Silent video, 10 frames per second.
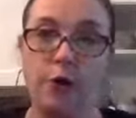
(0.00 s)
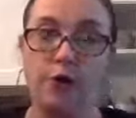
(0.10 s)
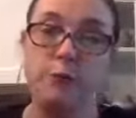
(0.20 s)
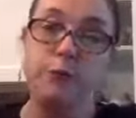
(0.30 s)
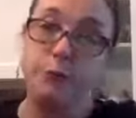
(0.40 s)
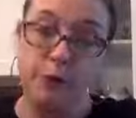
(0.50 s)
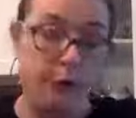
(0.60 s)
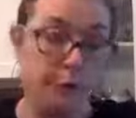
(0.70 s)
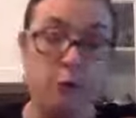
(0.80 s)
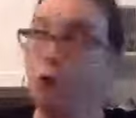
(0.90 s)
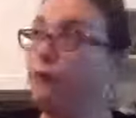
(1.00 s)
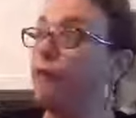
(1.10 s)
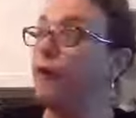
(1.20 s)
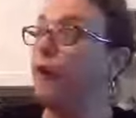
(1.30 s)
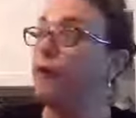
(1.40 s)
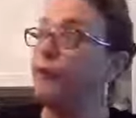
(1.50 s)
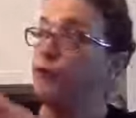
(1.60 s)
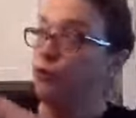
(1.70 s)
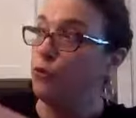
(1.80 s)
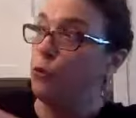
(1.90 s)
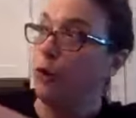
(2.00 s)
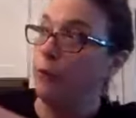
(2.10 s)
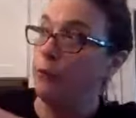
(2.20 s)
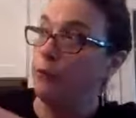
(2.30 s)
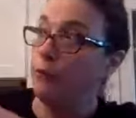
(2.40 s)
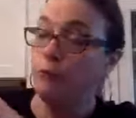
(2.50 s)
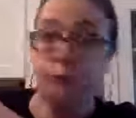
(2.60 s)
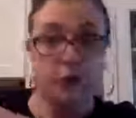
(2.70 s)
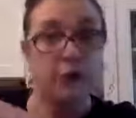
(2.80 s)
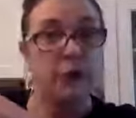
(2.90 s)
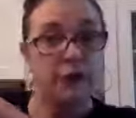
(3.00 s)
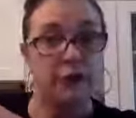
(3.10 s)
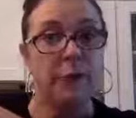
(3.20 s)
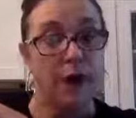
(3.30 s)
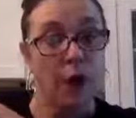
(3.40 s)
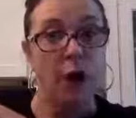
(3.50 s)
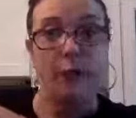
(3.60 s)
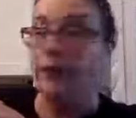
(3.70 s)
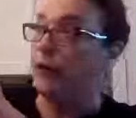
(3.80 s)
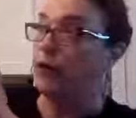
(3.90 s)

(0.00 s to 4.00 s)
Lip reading: to move from the door into my hallway.